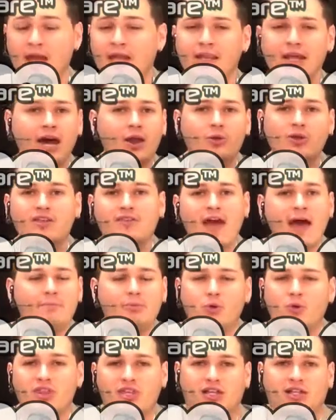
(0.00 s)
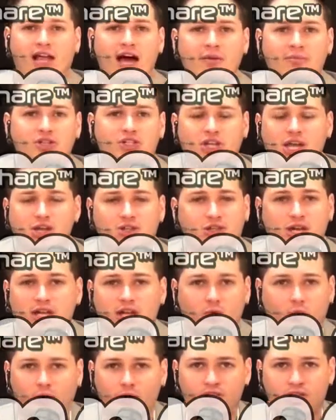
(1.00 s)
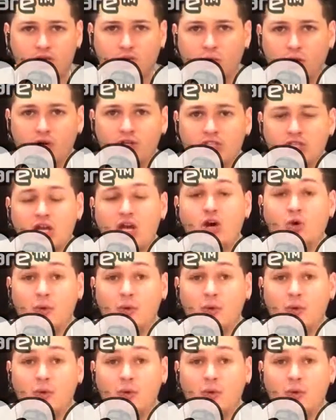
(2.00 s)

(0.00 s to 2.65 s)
Not only that, but with climate change getting worse and worse,